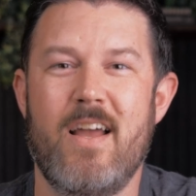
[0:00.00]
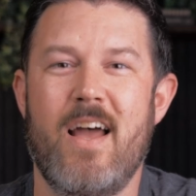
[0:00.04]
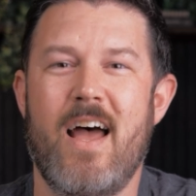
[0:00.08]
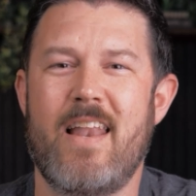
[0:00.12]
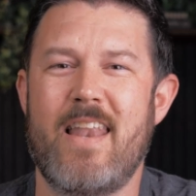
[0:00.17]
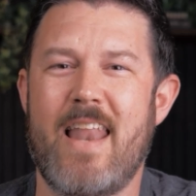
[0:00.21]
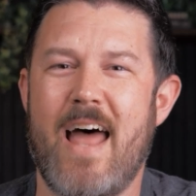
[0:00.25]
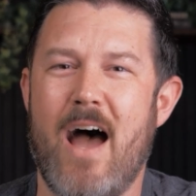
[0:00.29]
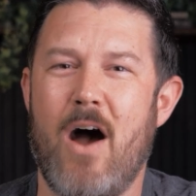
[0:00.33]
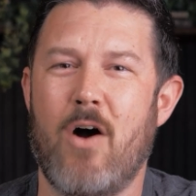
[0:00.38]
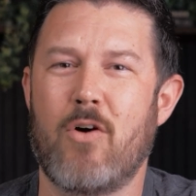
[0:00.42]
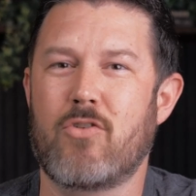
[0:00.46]

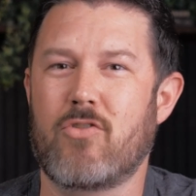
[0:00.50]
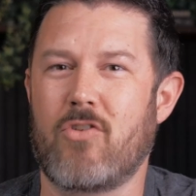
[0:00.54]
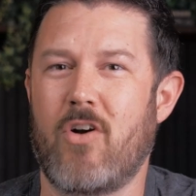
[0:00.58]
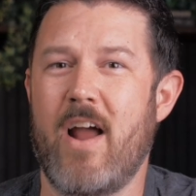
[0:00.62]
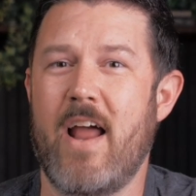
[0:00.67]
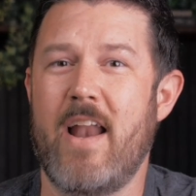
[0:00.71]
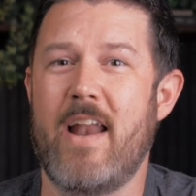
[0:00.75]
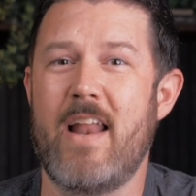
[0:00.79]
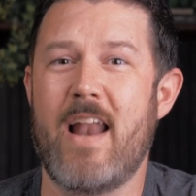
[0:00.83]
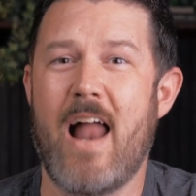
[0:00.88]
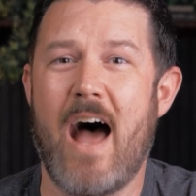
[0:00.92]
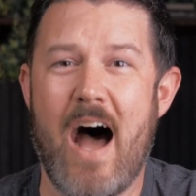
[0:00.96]
Now,
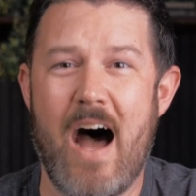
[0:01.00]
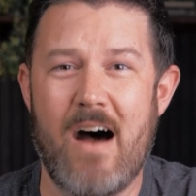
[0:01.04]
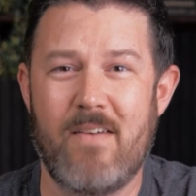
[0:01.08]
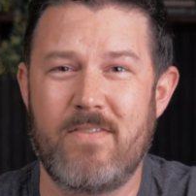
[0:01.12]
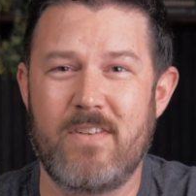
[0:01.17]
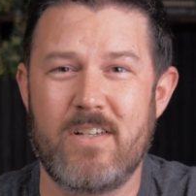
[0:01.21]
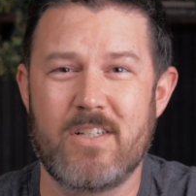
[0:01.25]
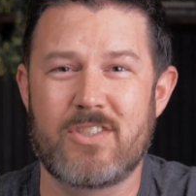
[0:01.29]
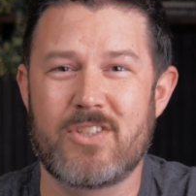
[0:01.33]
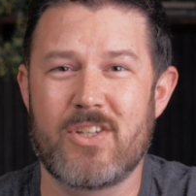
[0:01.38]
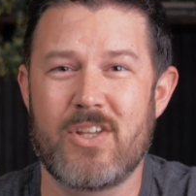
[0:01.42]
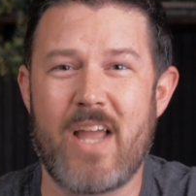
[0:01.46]
granted,
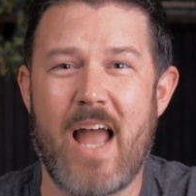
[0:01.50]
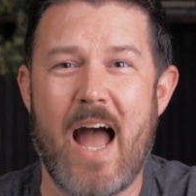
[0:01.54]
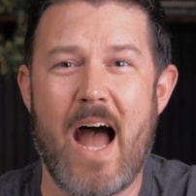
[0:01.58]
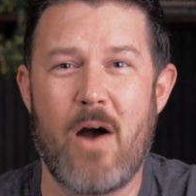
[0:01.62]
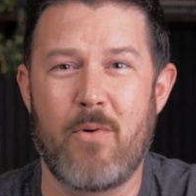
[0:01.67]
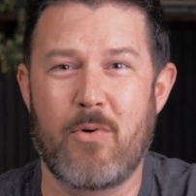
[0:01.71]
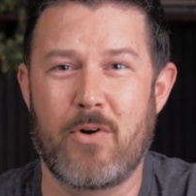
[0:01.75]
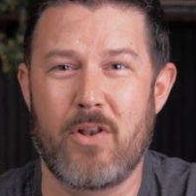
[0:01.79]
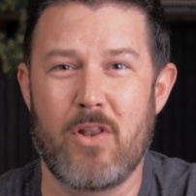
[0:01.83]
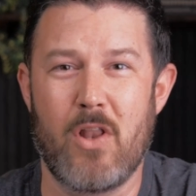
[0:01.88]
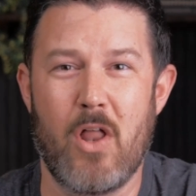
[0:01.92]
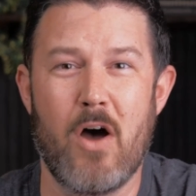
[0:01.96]
obviously I
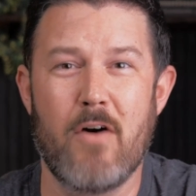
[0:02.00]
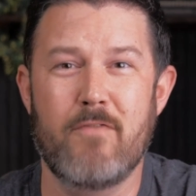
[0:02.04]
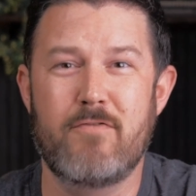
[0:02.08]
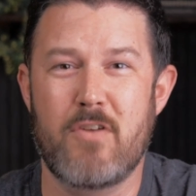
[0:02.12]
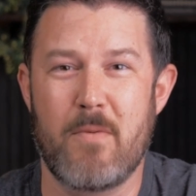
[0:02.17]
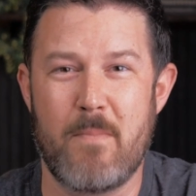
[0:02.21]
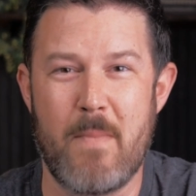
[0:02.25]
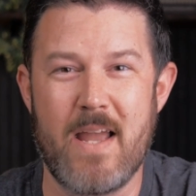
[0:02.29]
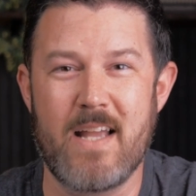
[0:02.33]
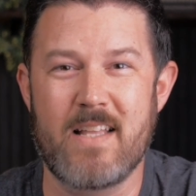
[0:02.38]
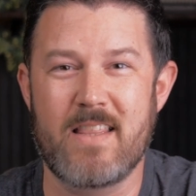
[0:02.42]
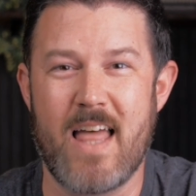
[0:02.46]
would love to
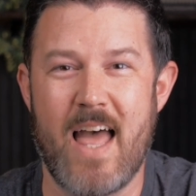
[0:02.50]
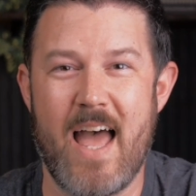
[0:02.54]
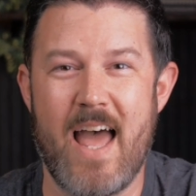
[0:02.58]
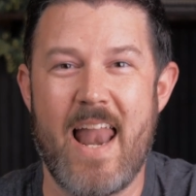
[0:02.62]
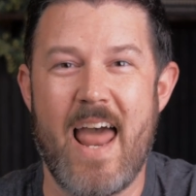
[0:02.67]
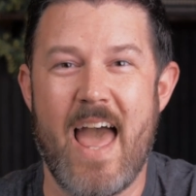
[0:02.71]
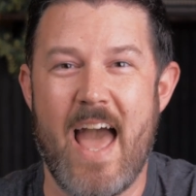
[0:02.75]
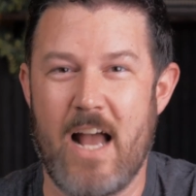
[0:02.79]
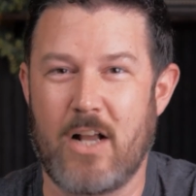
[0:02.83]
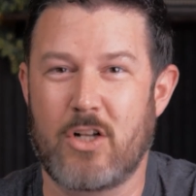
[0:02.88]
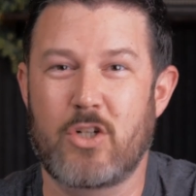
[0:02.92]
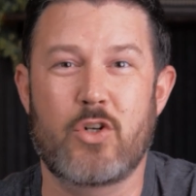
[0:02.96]
make that
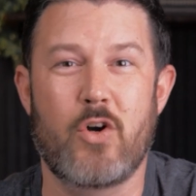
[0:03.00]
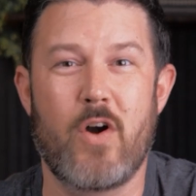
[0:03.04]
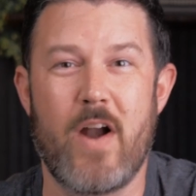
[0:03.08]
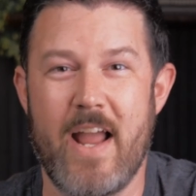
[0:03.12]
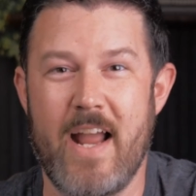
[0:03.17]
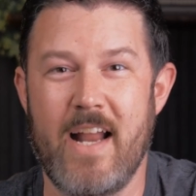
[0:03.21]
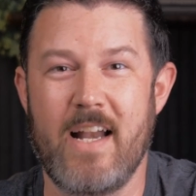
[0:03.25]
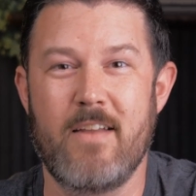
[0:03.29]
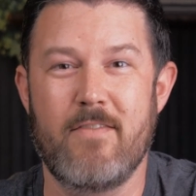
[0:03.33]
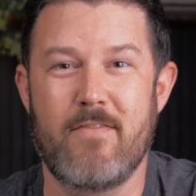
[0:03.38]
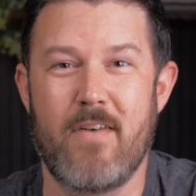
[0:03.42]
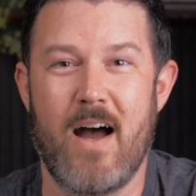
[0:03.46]
extra
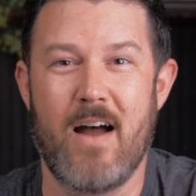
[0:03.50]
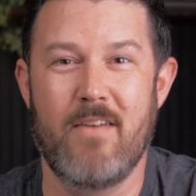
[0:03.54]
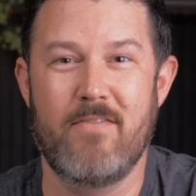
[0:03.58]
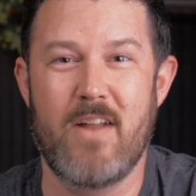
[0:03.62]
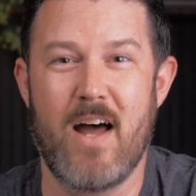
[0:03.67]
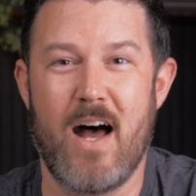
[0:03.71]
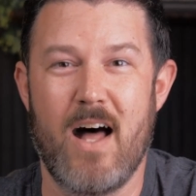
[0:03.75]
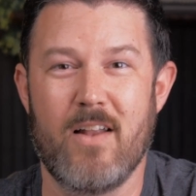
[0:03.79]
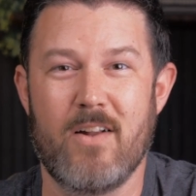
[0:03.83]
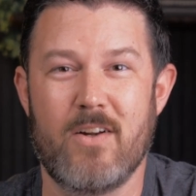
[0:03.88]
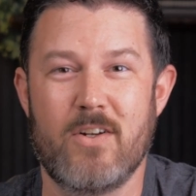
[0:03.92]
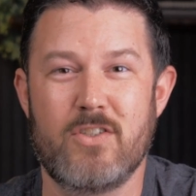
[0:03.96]

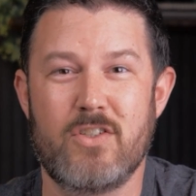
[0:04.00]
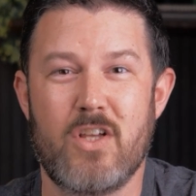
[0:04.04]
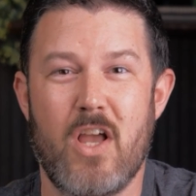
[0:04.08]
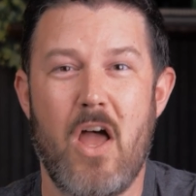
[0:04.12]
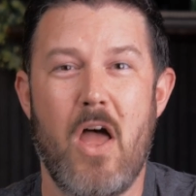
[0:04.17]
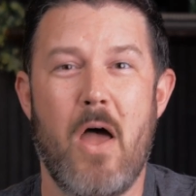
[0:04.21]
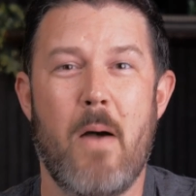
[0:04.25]
$85,